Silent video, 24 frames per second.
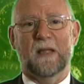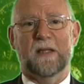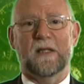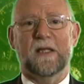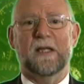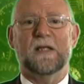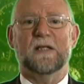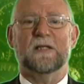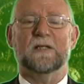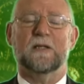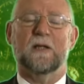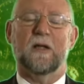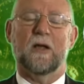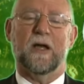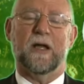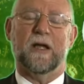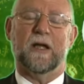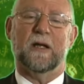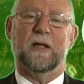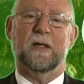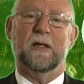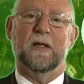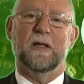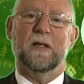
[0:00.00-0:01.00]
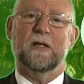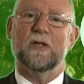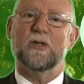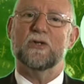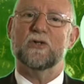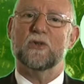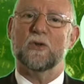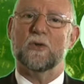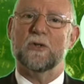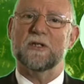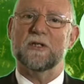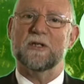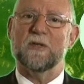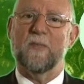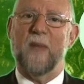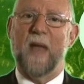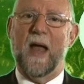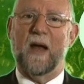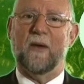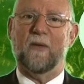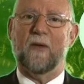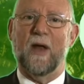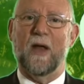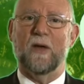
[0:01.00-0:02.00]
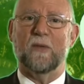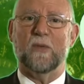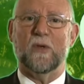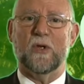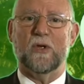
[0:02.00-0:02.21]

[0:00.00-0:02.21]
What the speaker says: Things like the choice of background